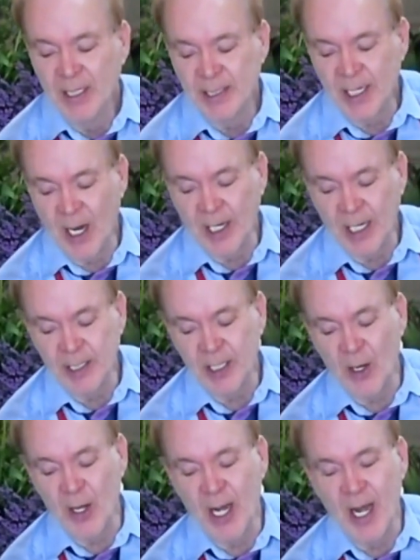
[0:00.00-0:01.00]
Stargazers
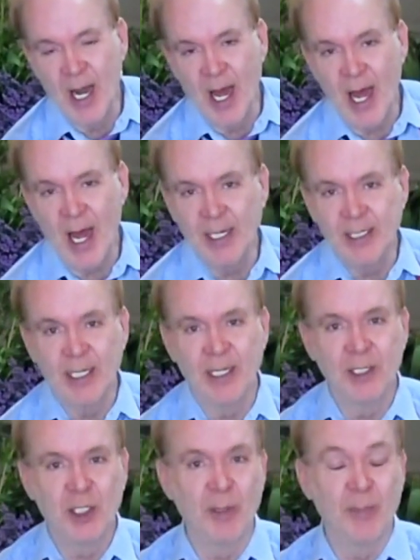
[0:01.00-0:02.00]
are not
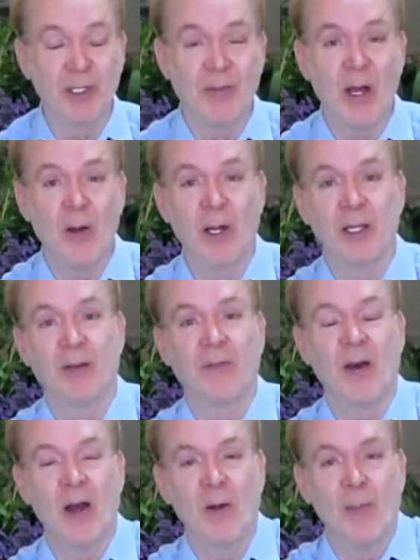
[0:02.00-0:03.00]
the cheapest flower at the
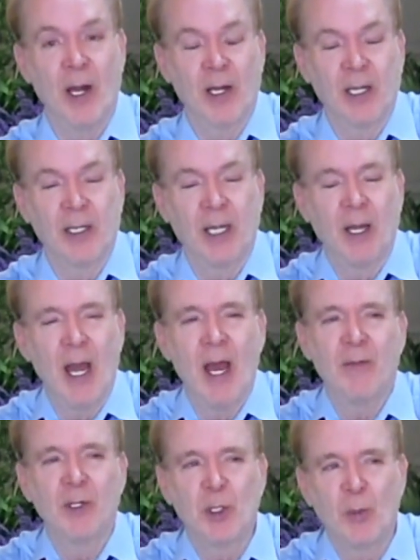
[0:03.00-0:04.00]
flower market. They
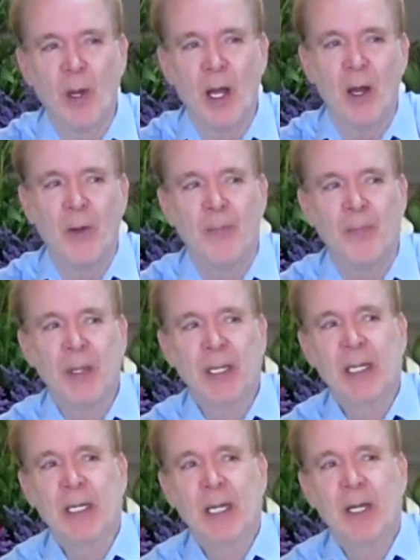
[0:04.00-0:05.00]
average around
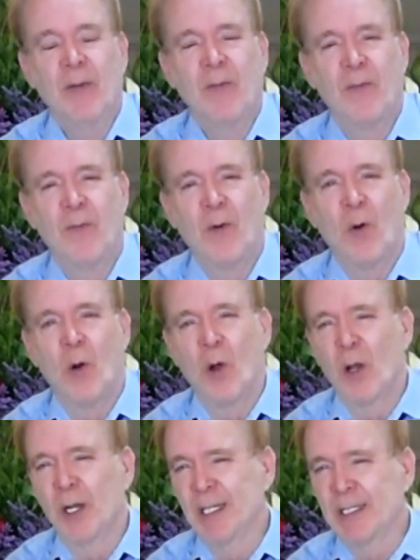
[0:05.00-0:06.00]

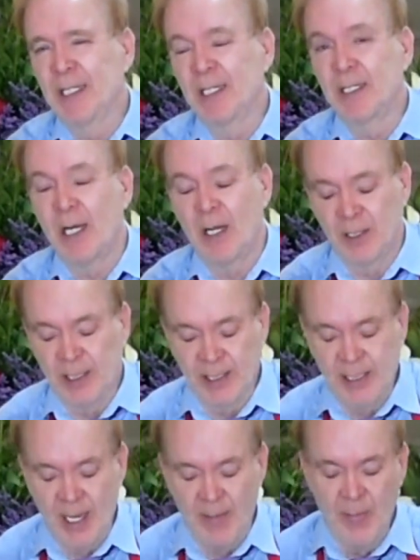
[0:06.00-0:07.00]
$4 to $6 a
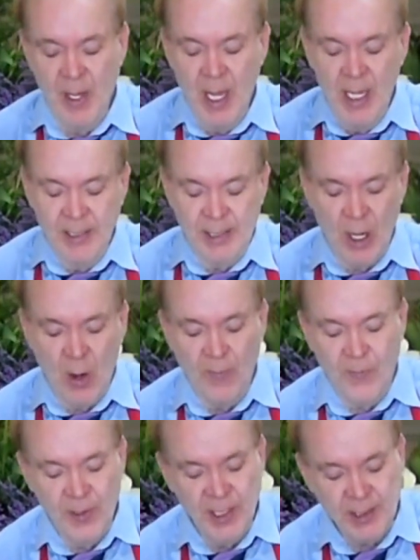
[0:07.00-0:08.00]
stem. So
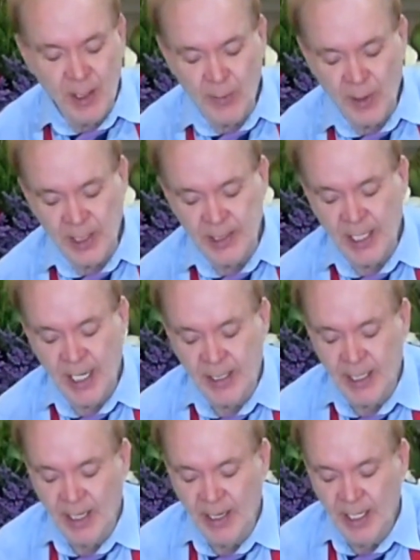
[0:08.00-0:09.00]
for this one, we're going to take
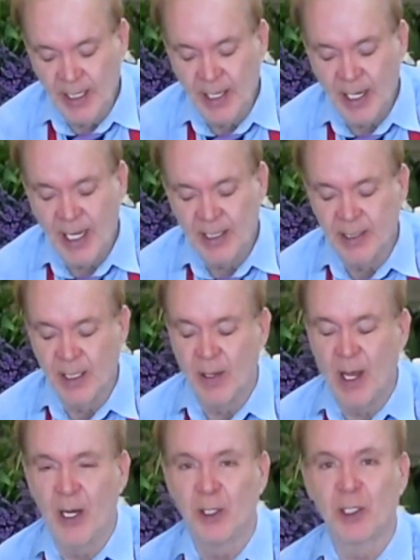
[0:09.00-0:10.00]
the lid that has the
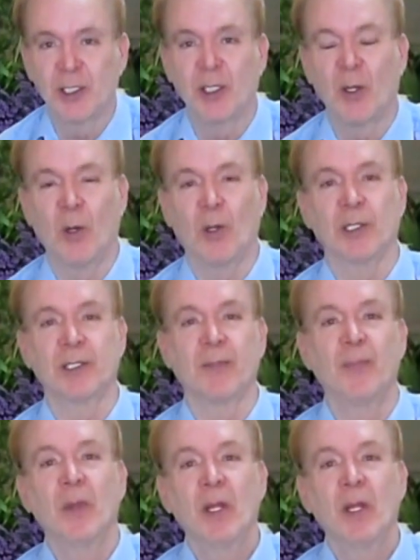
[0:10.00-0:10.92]
largest holes